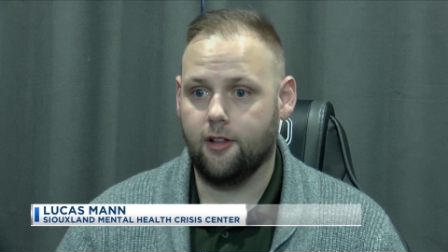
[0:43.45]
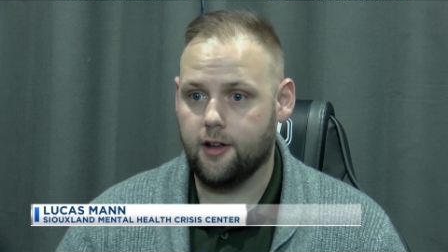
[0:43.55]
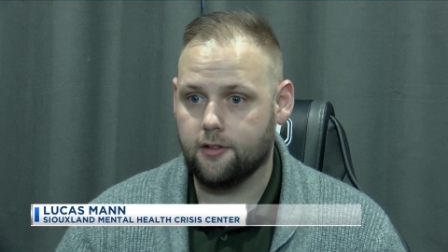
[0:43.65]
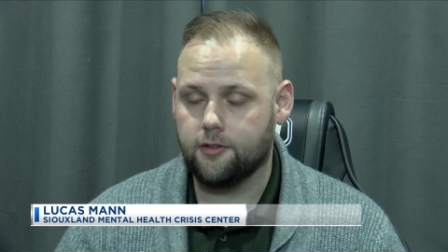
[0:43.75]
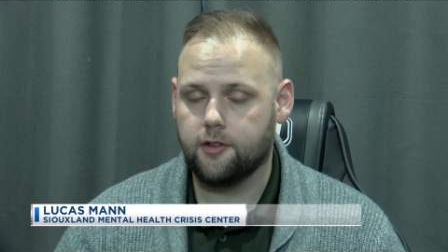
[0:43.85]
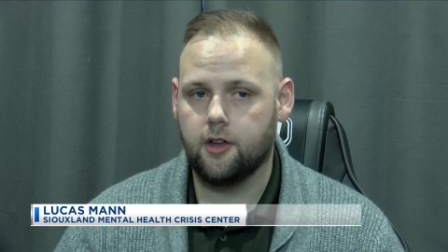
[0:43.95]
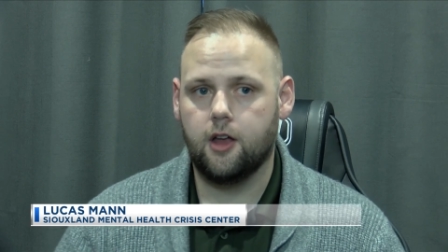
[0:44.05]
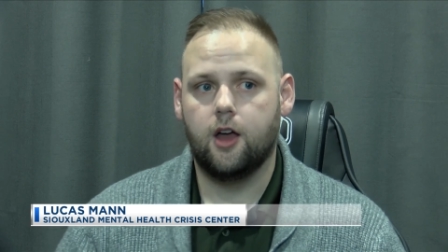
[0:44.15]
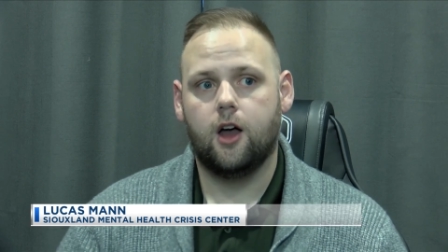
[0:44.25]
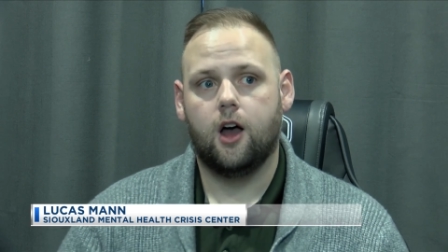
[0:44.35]
life.
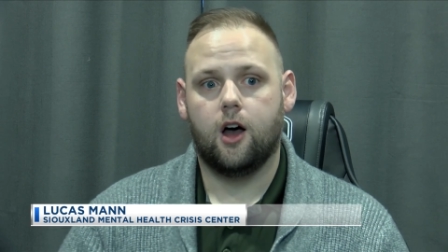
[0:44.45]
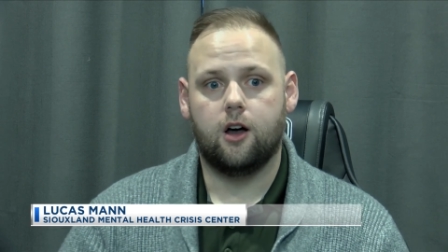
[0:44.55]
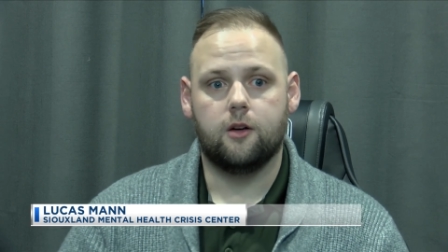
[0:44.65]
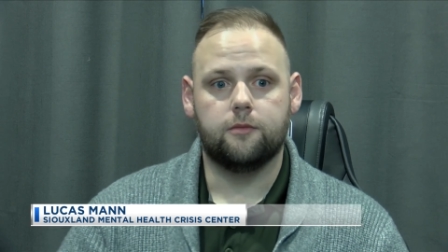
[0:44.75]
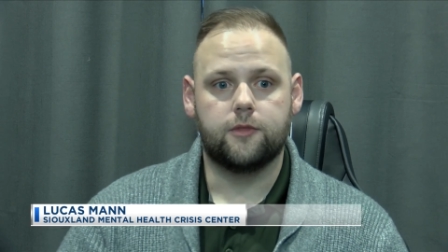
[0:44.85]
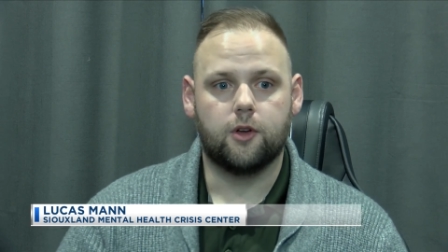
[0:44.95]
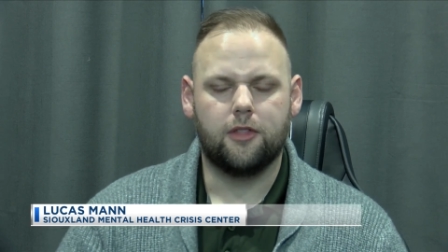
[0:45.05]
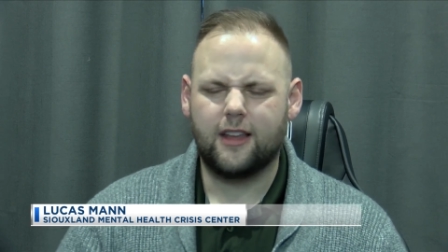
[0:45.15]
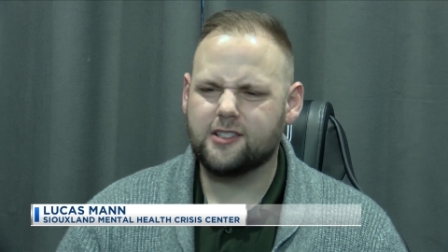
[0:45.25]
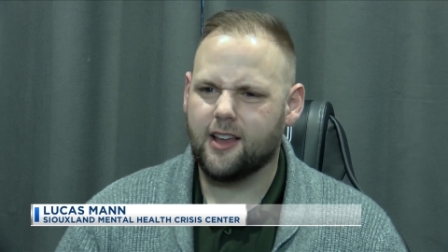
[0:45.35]
Um, you know,
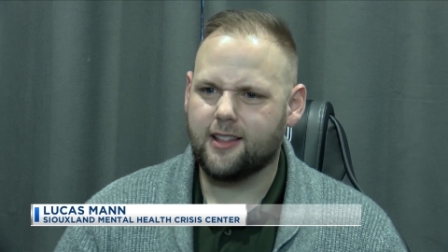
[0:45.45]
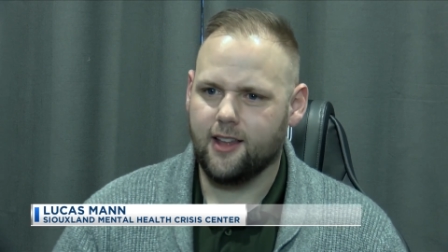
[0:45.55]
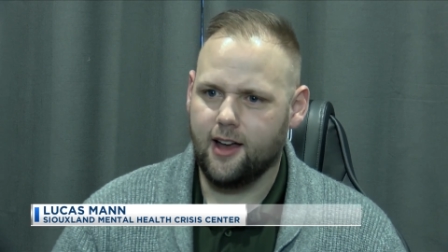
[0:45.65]
things like